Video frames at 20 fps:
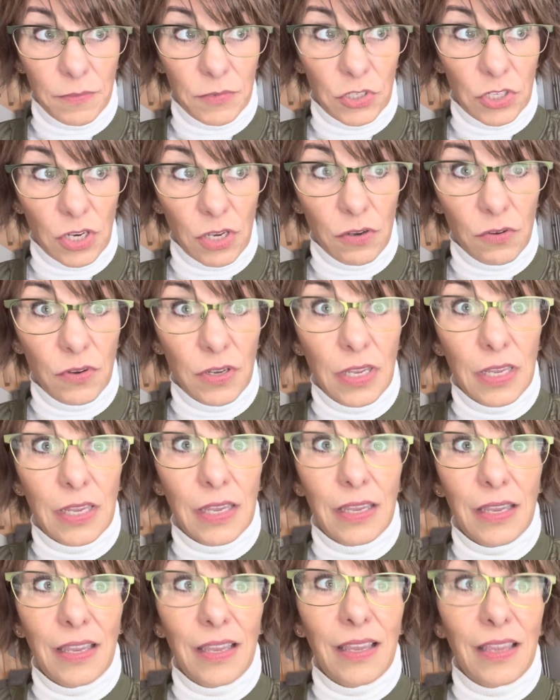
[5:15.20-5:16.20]
show.
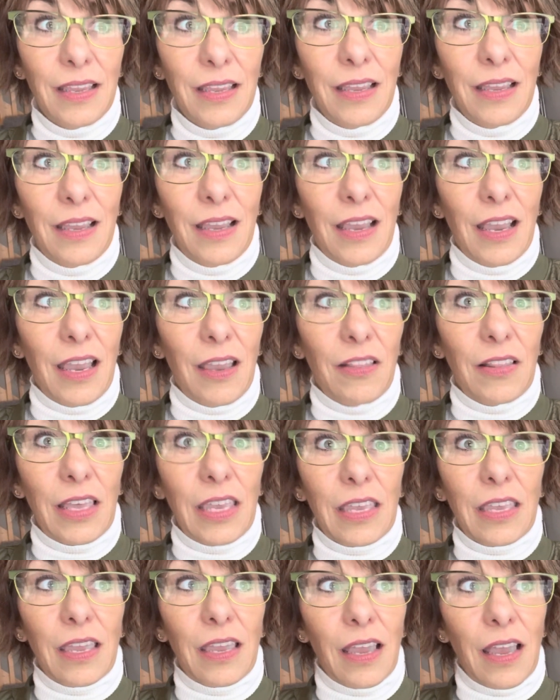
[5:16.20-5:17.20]

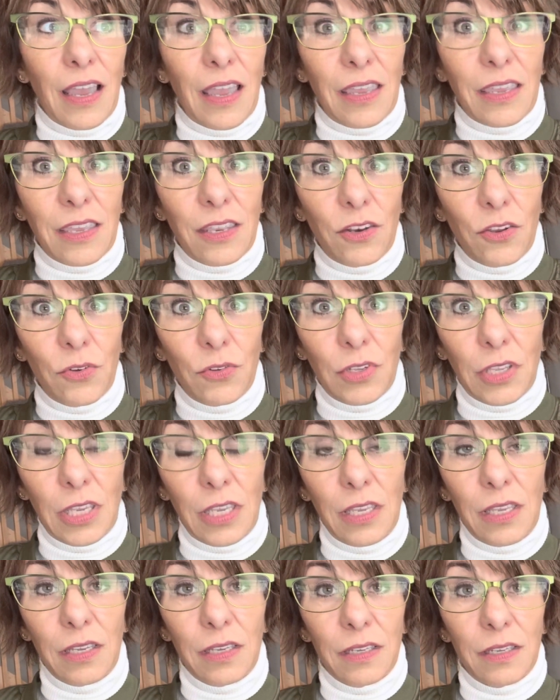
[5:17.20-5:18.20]
I can
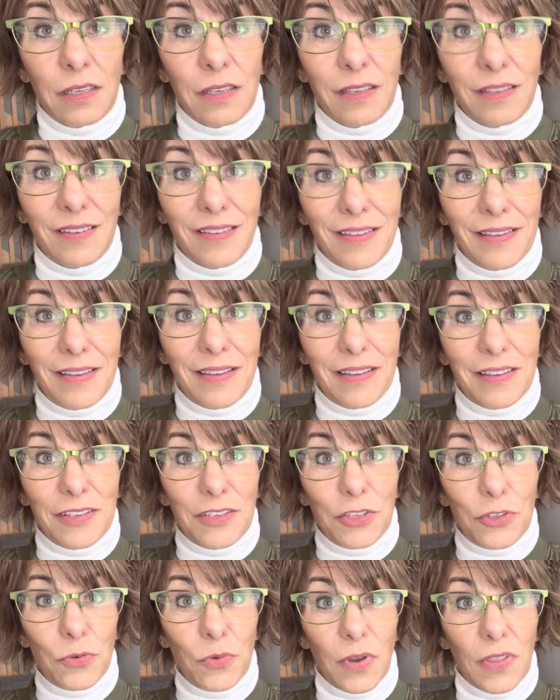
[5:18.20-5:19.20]
only
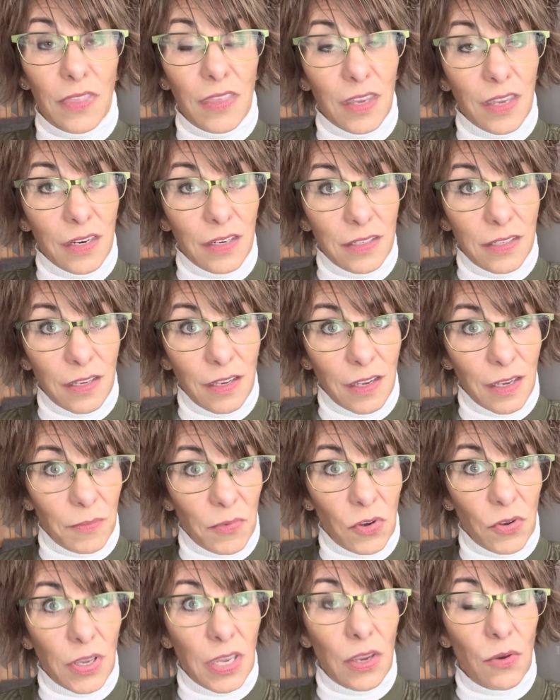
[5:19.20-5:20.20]
do one thing at a time.
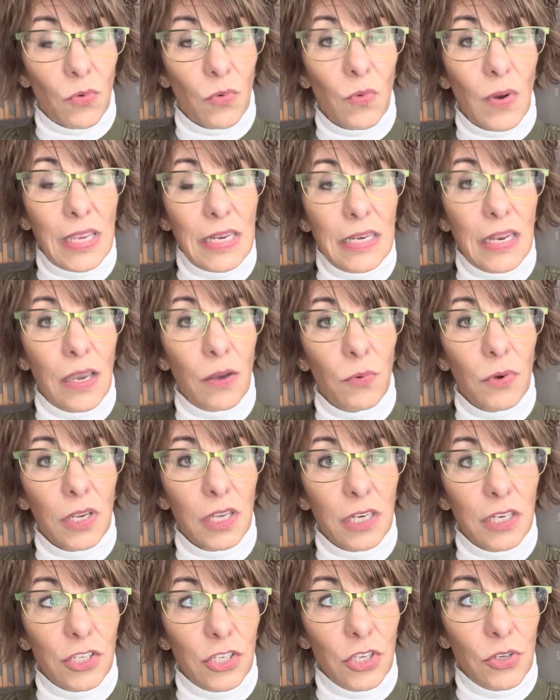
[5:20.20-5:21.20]
Okay, right now we're
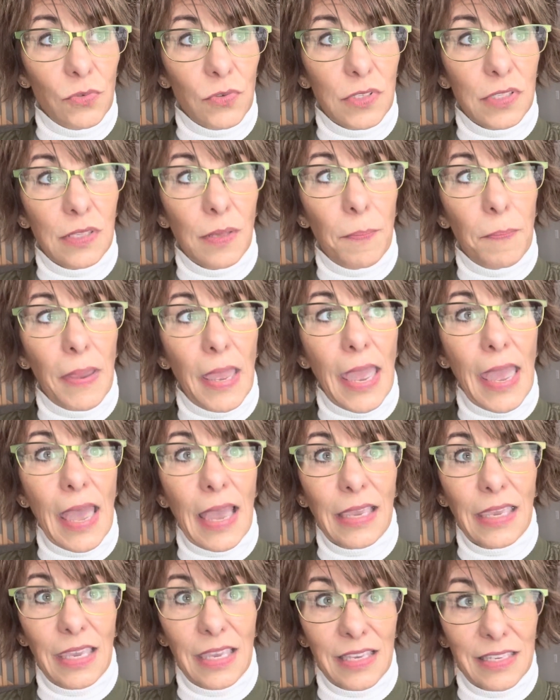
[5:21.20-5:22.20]
gonna use the
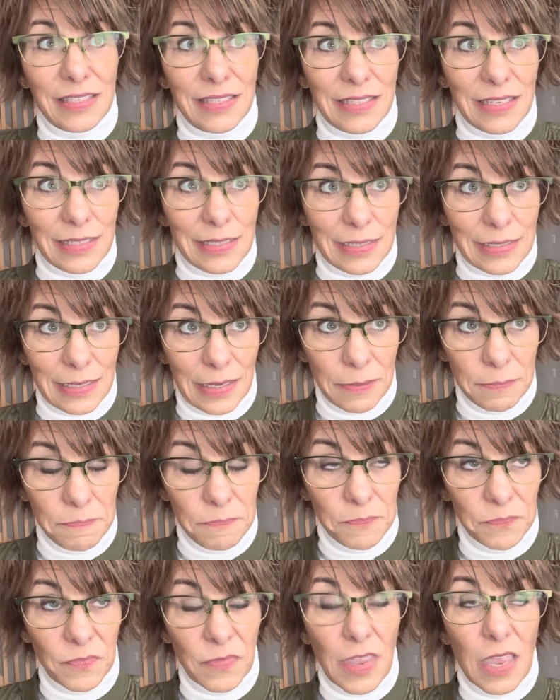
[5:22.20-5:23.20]
packing
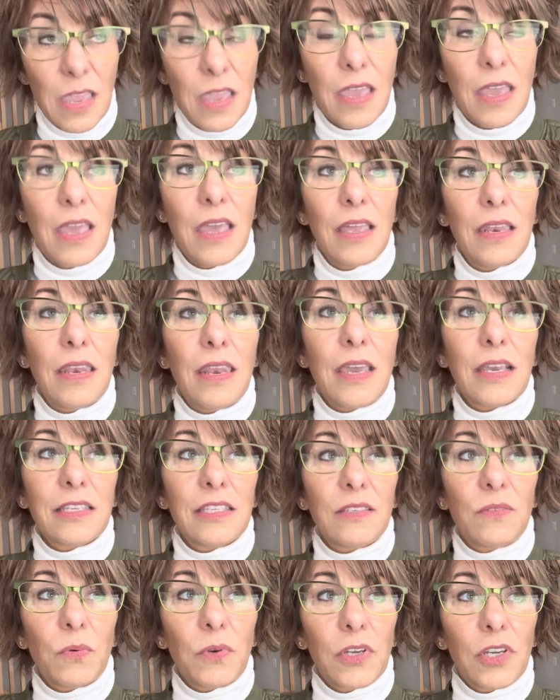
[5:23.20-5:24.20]
system.
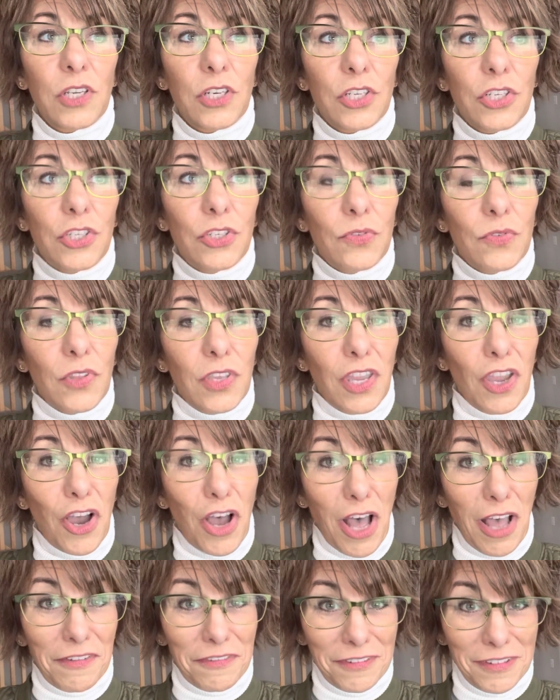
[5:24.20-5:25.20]
Next, we're gonna do the
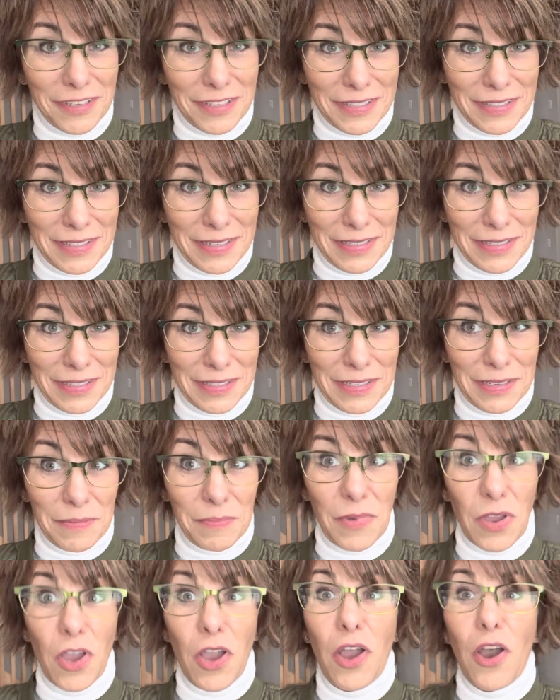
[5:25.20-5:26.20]
office
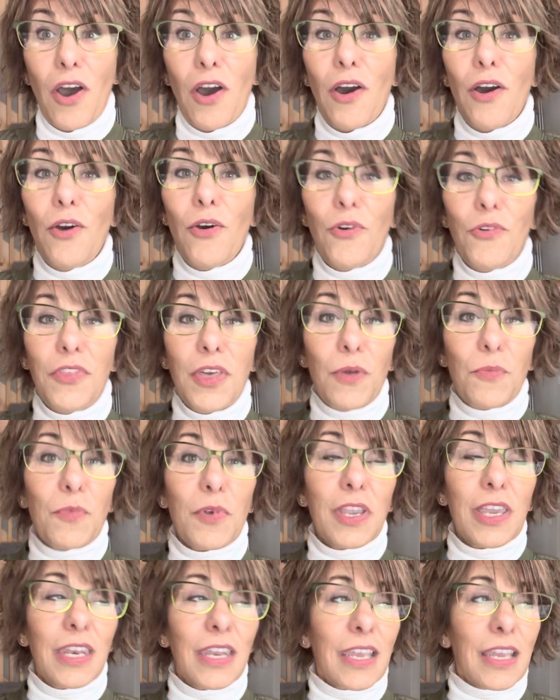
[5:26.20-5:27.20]
system. Oh, then
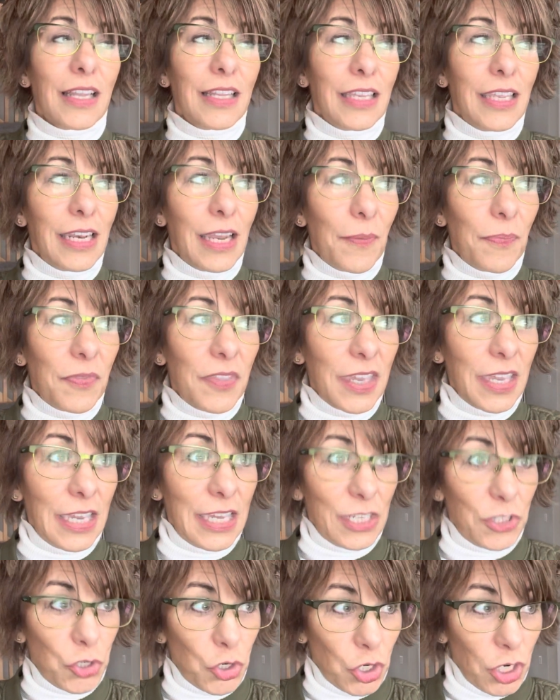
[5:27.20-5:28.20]
we're gonna clean up the
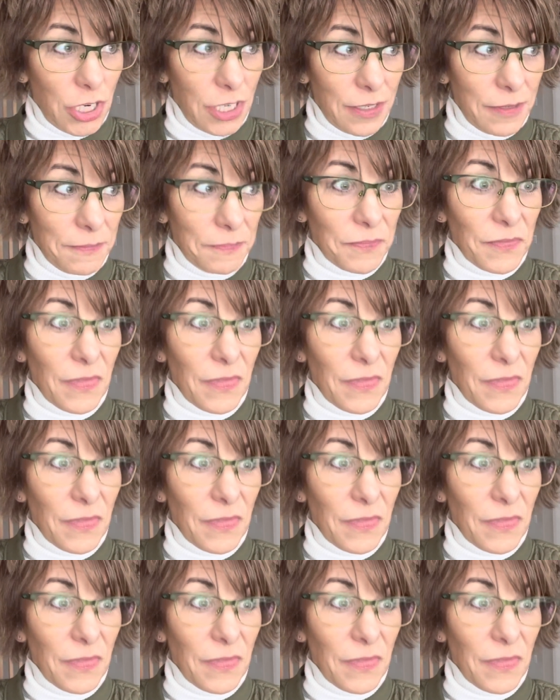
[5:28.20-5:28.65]
kitchen,